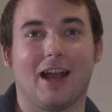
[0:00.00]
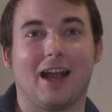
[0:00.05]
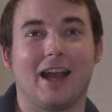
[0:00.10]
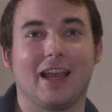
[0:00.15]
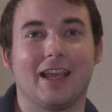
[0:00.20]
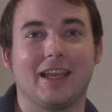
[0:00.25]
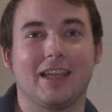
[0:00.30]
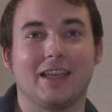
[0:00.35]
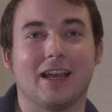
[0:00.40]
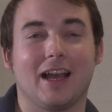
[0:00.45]

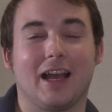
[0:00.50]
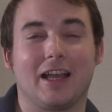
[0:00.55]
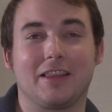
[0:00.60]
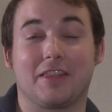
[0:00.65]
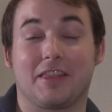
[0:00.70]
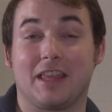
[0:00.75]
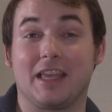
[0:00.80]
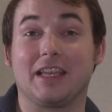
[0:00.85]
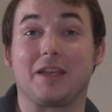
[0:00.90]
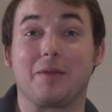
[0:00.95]

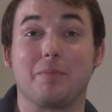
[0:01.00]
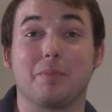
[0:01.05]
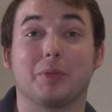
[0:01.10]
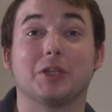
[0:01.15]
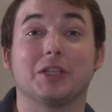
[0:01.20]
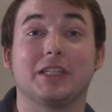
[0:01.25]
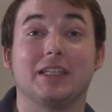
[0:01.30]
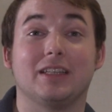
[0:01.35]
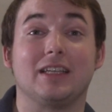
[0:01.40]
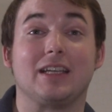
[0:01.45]
I think
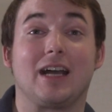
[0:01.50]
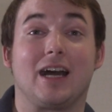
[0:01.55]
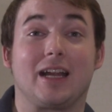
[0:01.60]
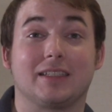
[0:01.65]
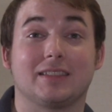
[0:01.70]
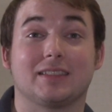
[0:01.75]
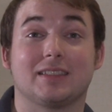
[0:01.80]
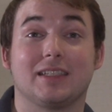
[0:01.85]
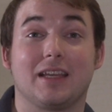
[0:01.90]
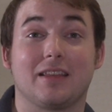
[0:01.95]
completely
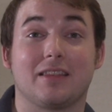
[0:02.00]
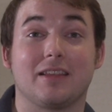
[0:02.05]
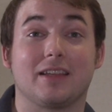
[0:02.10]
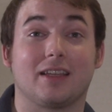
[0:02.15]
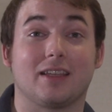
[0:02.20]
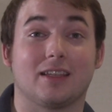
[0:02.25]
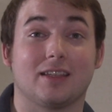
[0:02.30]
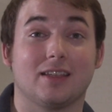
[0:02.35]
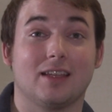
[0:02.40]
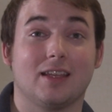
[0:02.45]
honestly, I
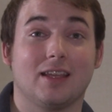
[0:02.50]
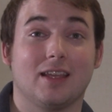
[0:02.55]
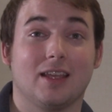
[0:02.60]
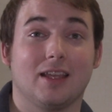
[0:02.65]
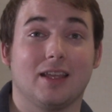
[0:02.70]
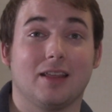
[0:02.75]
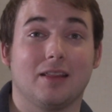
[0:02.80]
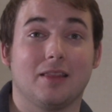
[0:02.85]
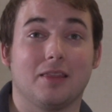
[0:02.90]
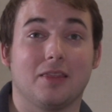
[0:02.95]
think
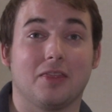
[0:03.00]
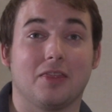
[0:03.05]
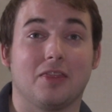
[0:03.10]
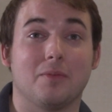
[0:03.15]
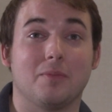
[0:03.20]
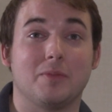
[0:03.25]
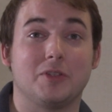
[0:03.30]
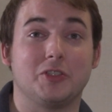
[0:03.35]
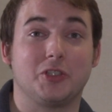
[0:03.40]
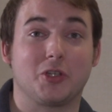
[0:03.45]

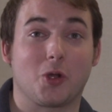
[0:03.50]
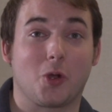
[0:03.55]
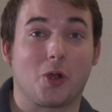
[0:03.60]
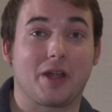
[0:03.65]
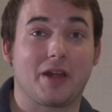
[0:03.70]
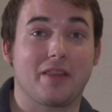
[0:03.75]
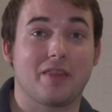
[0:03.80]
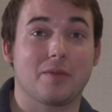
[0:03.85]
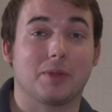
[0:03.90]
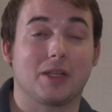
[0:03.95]
the
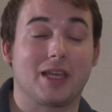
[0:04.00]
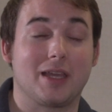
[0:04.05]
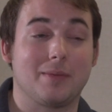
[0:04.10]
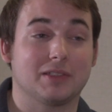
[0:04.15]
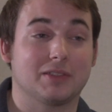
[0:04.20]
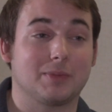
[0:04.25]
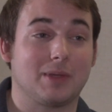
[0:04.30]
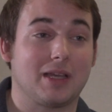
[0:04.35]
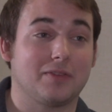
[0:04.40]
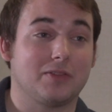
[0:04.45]
majority of the
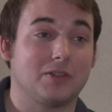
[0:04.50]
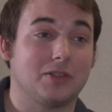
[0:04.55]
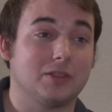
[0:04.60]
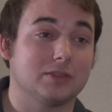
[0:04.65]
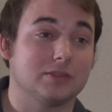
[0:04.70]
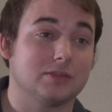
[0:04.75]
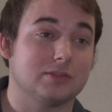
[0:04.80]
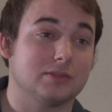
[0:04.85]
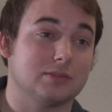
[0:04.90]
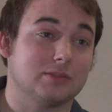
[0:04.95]
blame is my
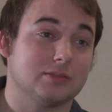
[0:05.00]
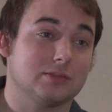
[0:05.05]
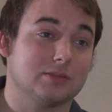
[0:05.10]
fault.